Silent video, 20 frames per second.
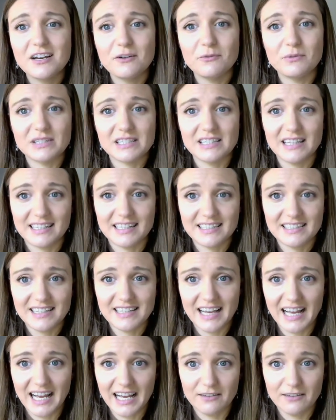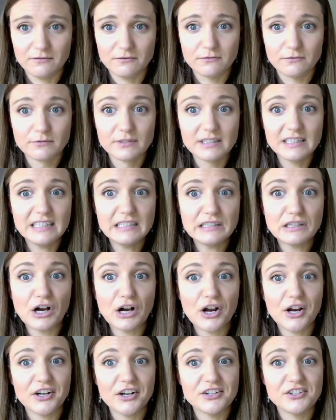was selected to have really
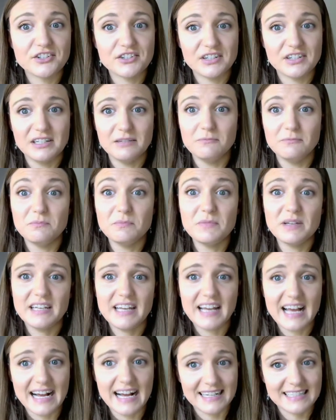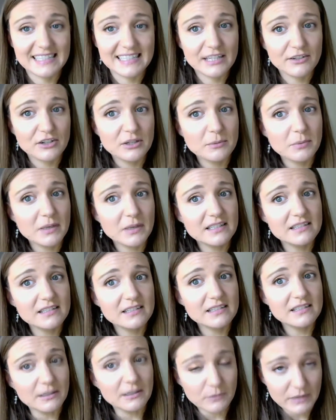large and many axillary
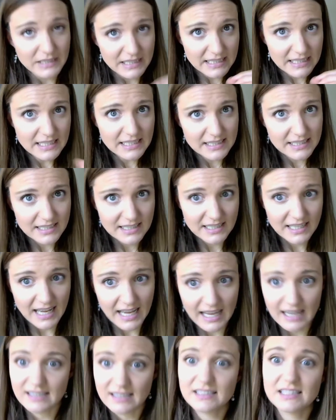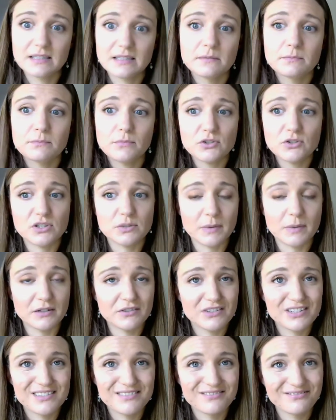buds that we eat as Brussels
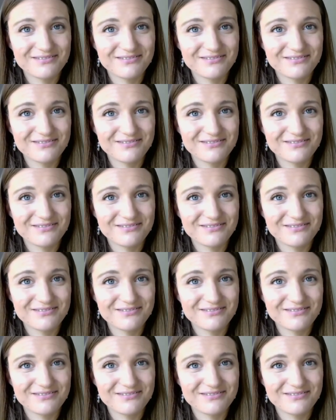sprouts.